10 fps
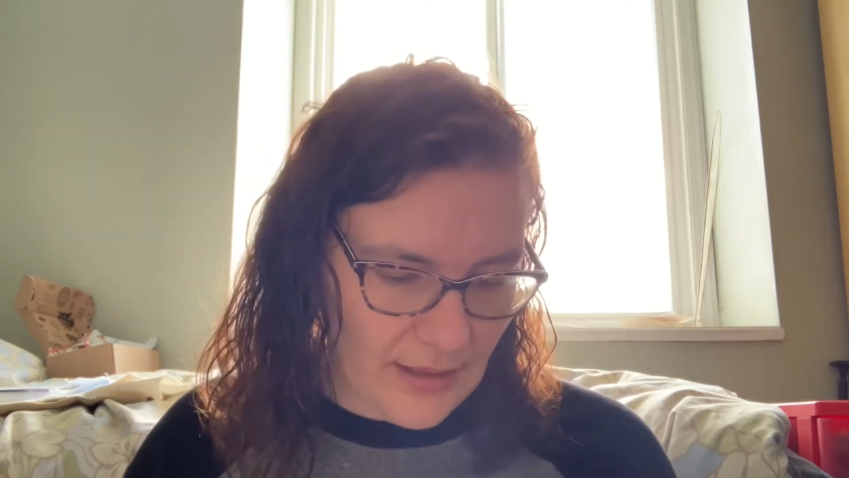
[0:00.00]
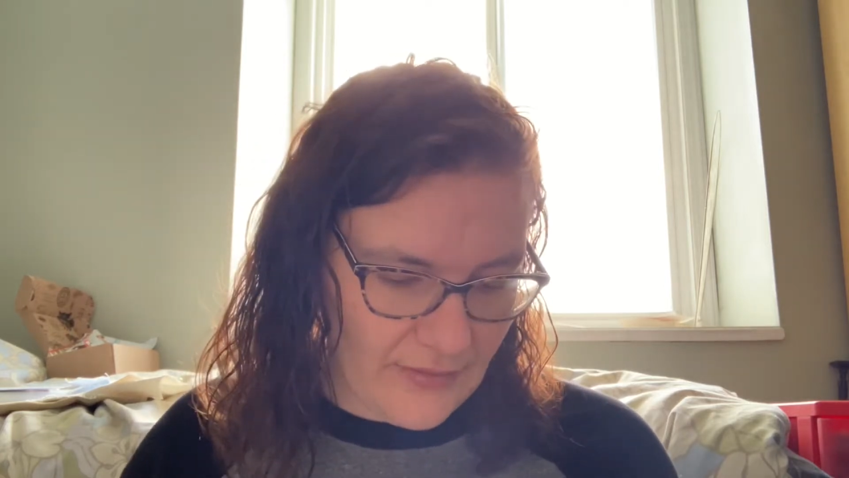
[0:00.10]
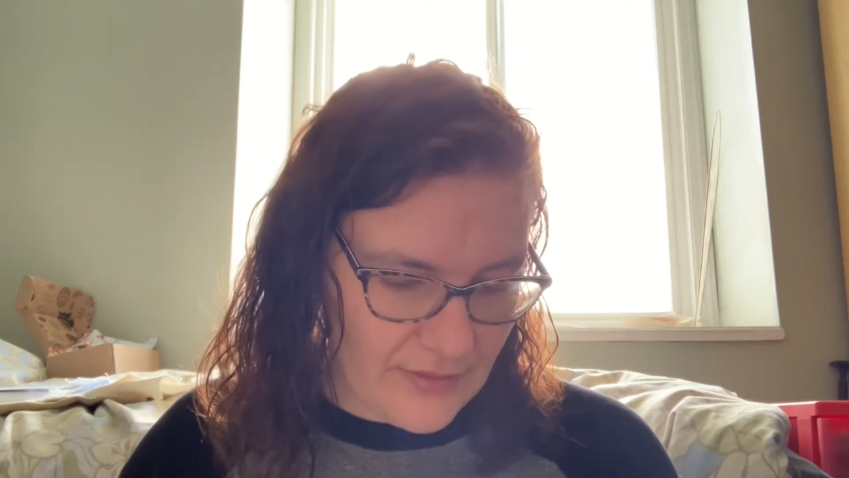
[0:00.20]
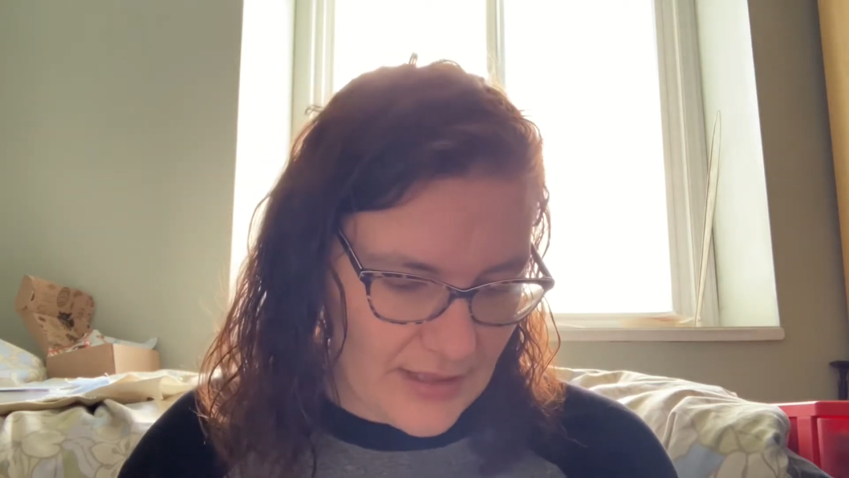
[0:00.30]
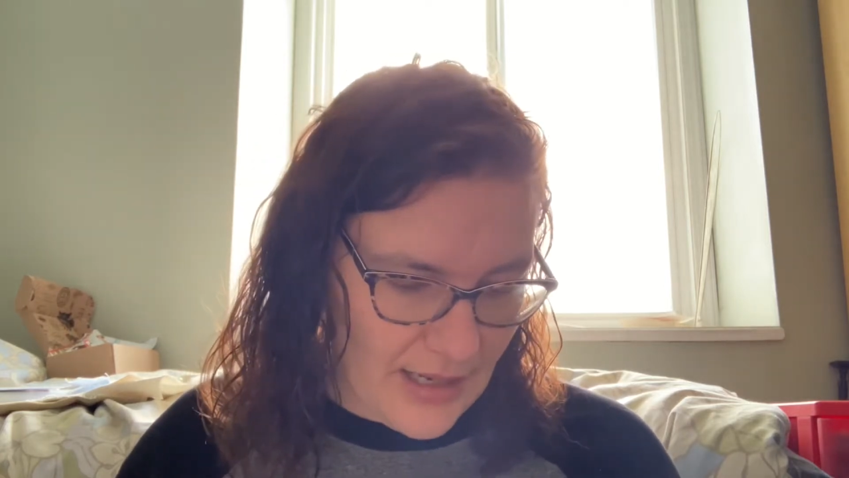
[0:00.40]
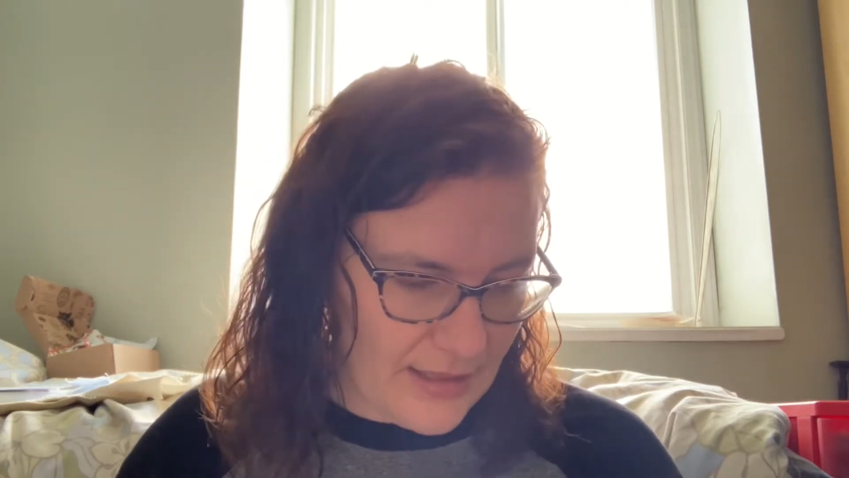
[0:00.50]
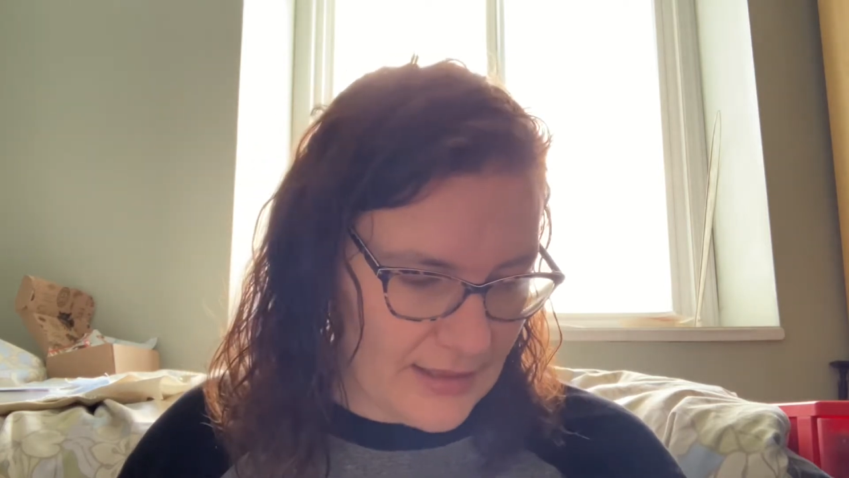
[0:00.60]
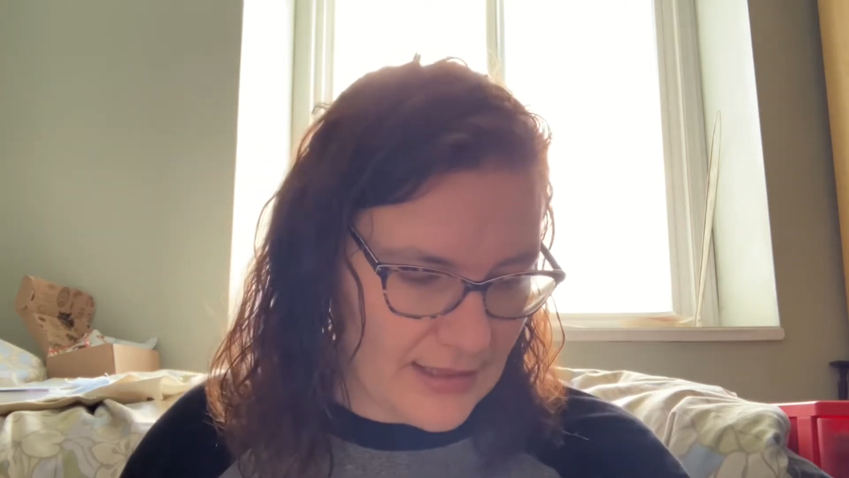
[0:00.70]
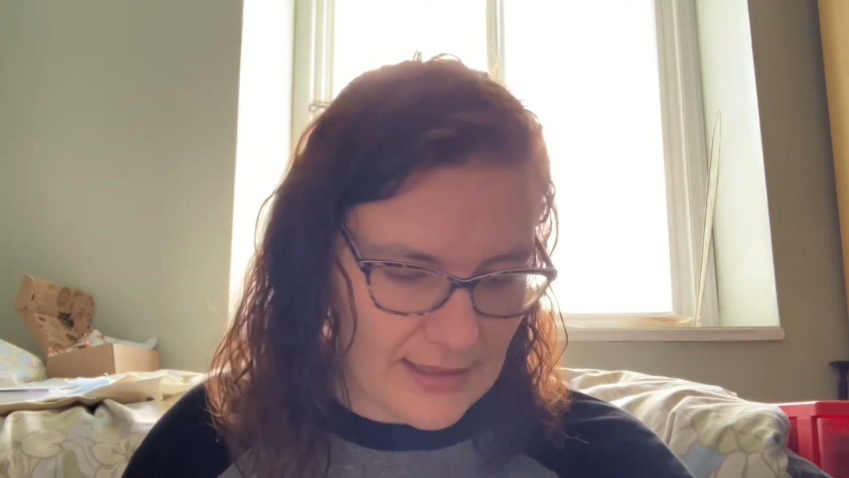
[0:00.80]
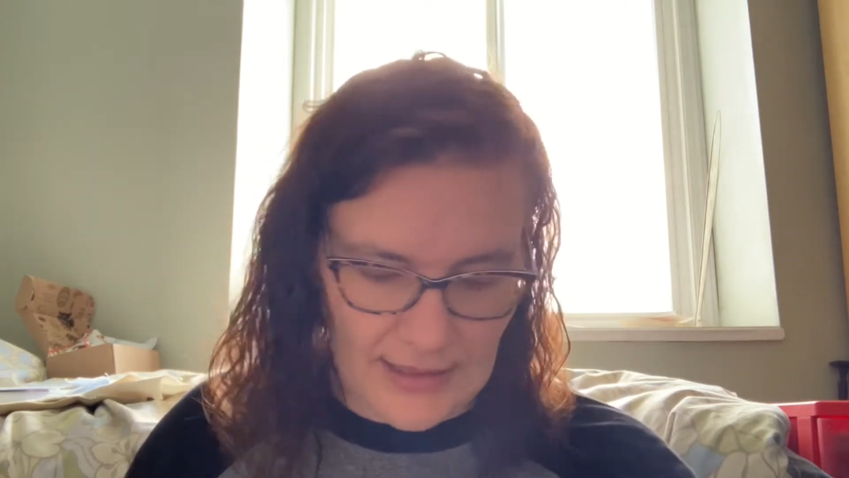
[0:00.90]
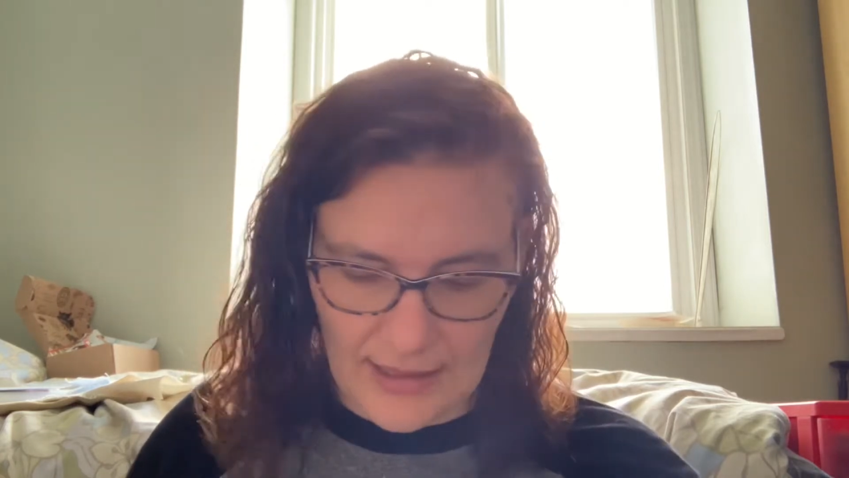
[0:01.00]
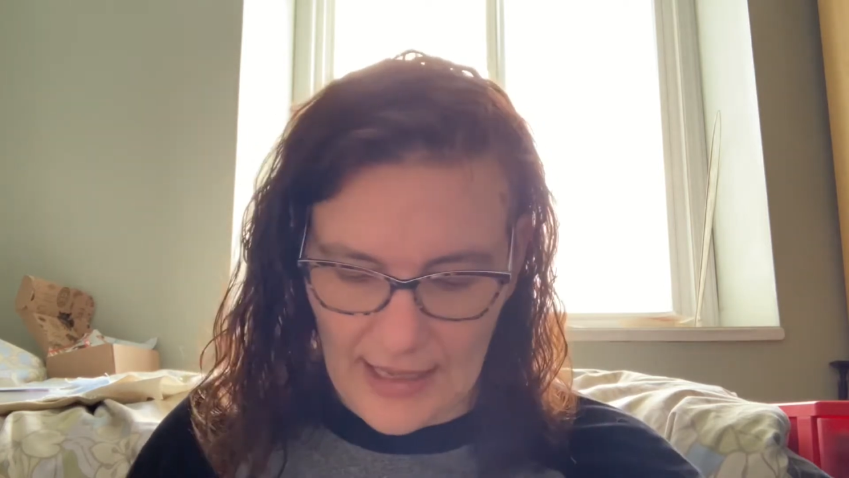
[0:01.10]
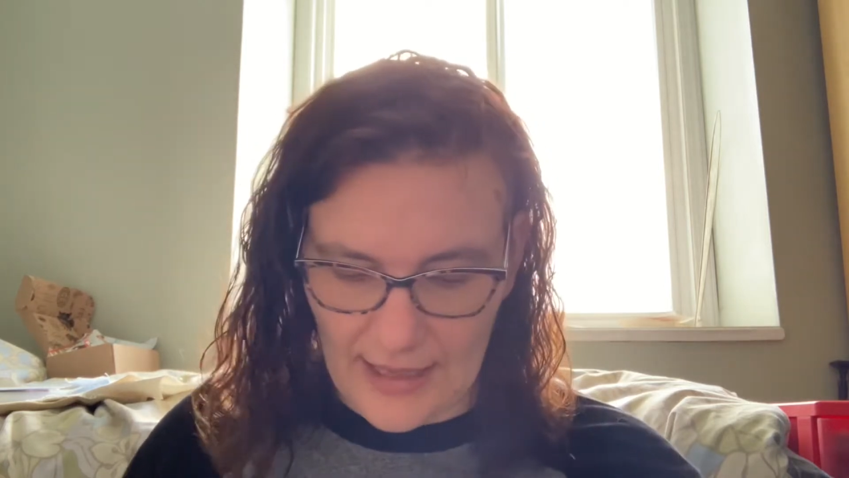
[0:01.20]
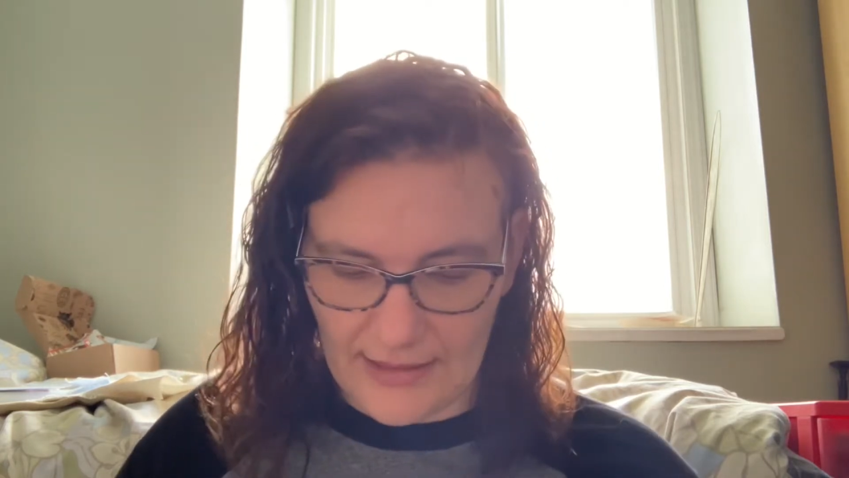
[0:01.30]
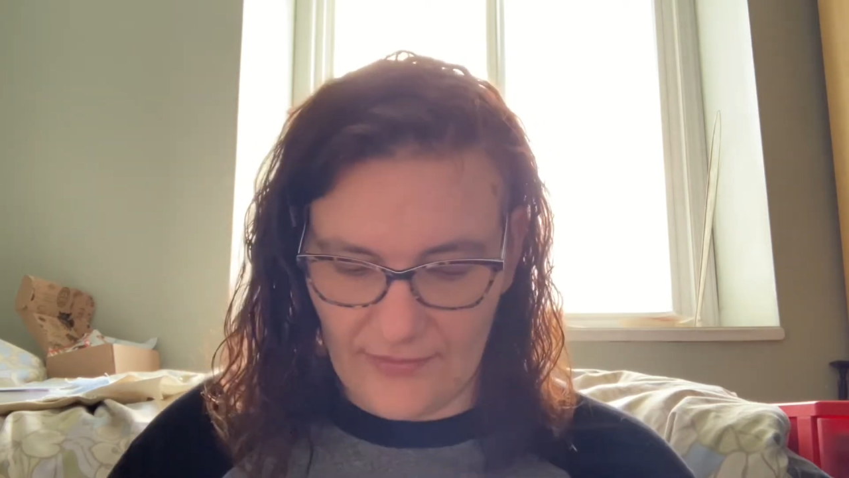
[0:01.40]
I've done since the
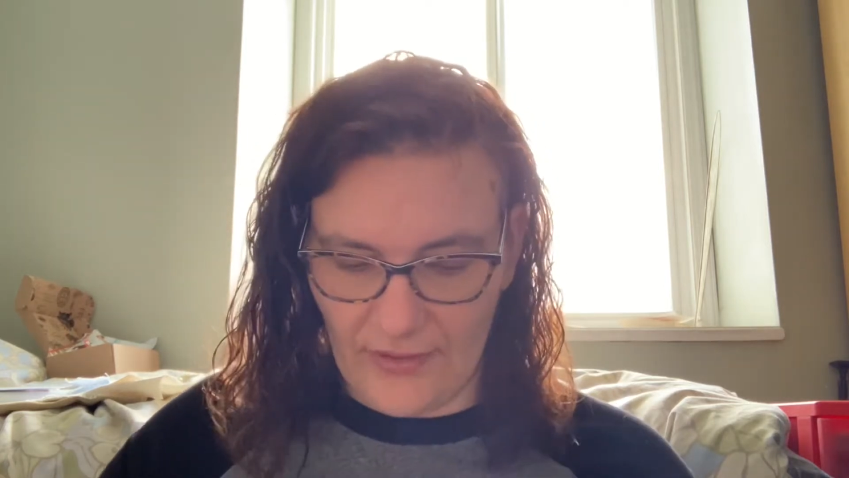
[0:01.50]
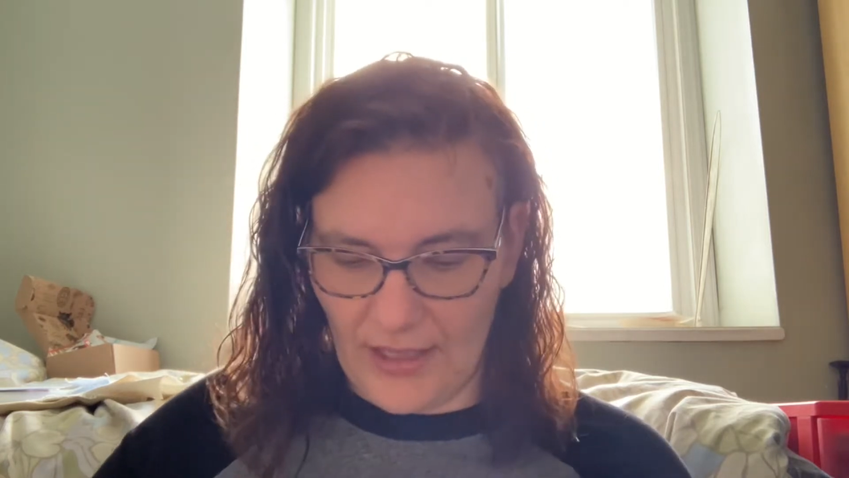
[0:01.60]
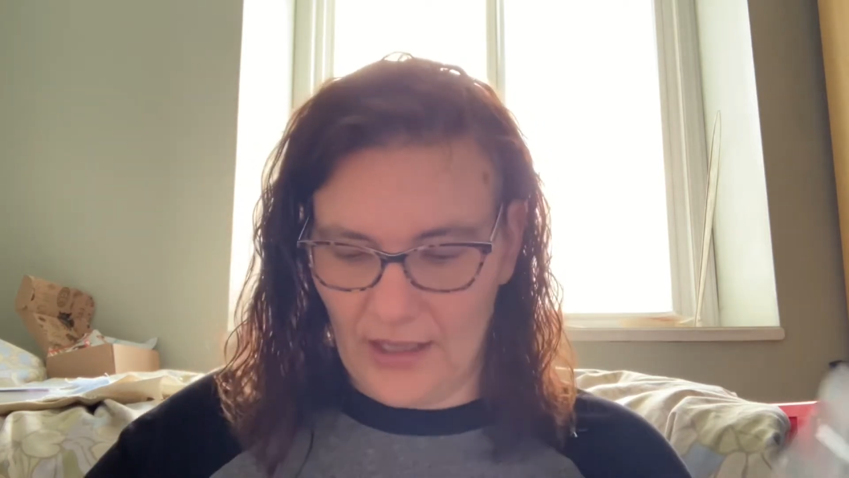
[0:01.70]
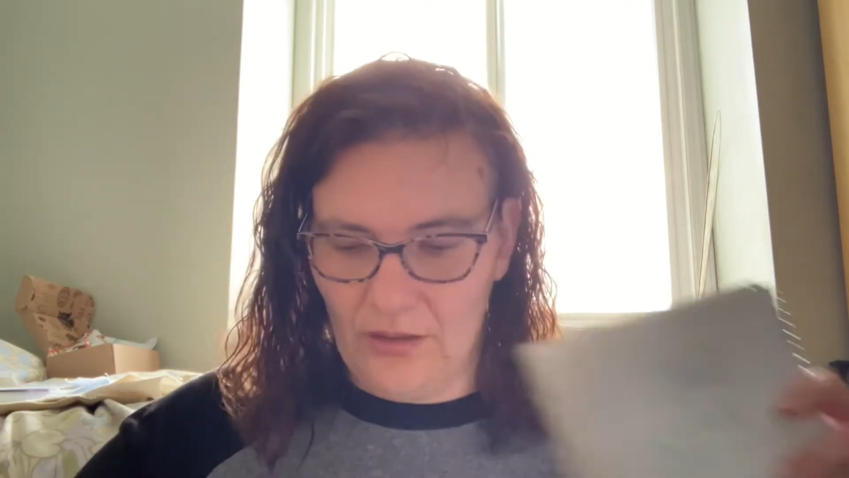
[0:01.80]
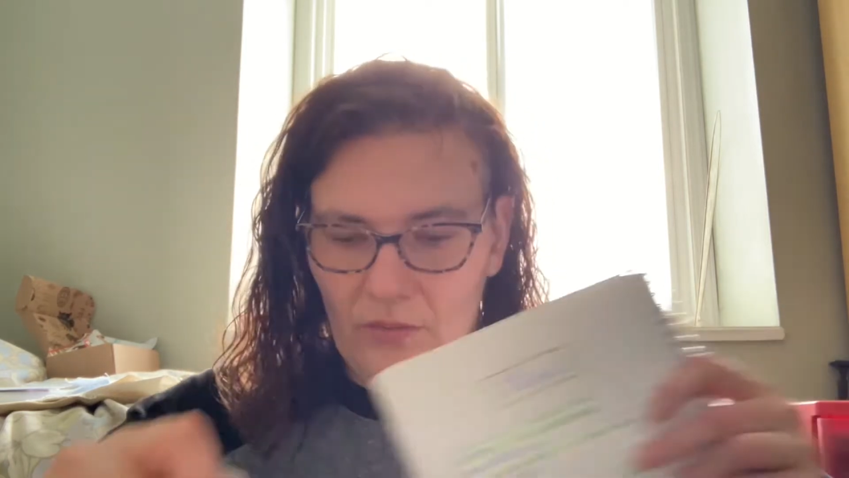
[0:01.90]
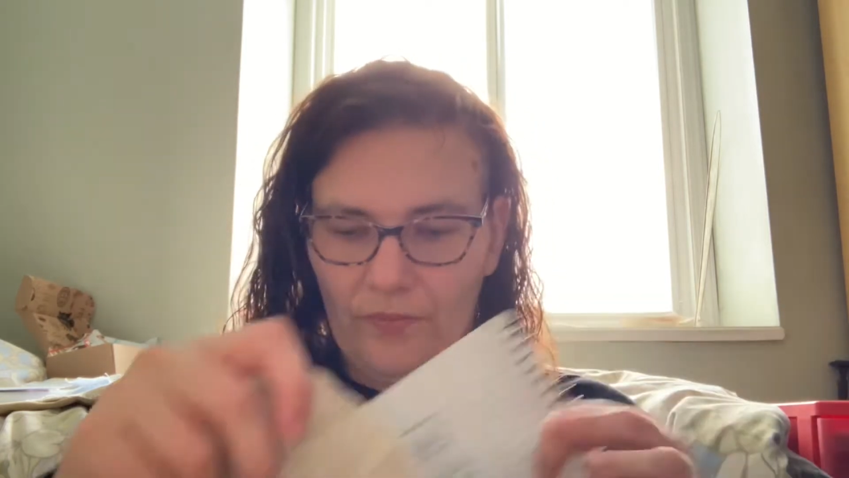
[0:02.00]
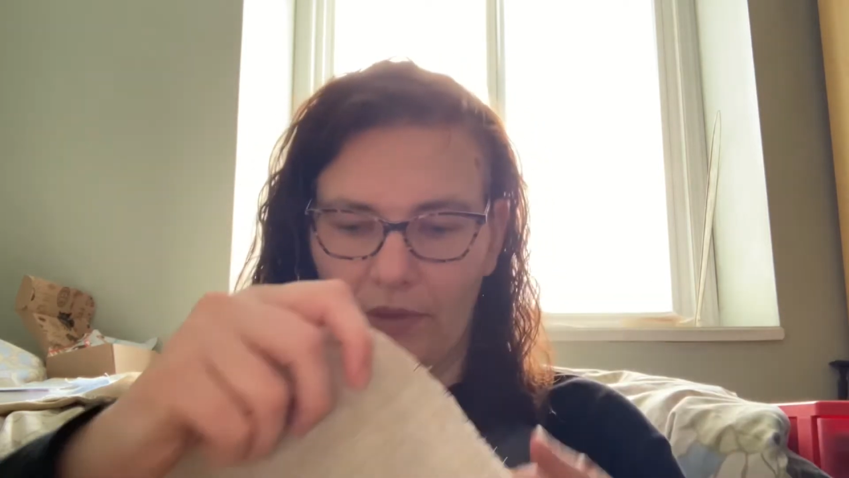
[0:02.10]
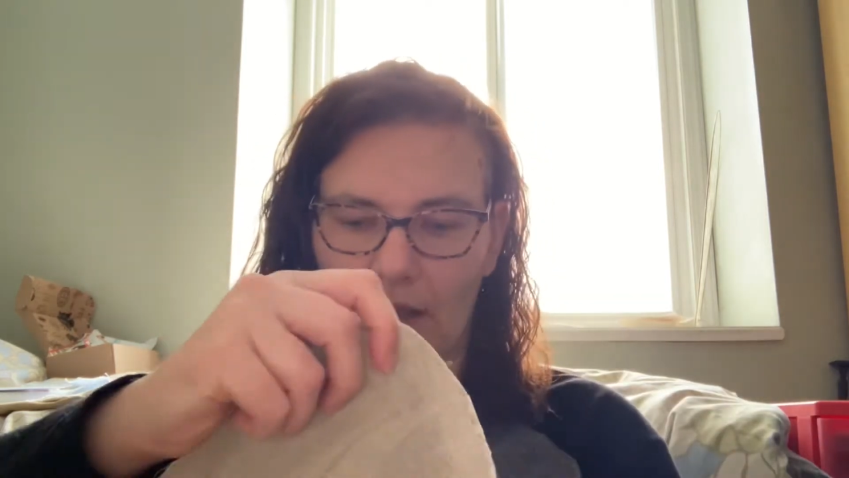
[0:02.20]
last video.